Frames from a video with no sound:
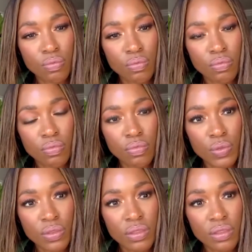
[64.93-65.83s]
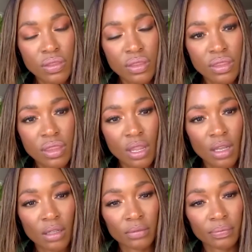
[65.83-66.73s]

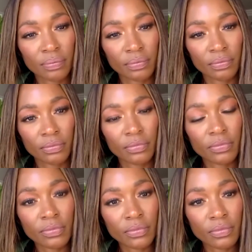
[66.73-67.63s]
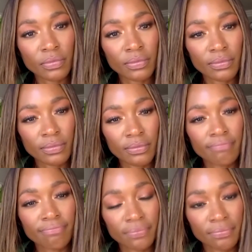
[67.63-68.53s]

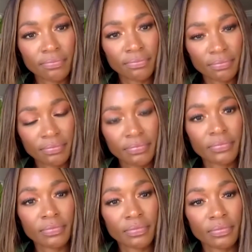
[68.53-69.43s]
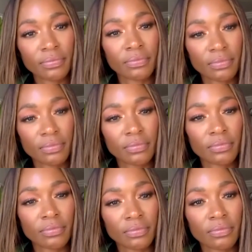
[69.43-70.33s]

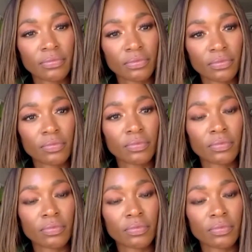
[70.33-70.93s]
This person isn't speaking.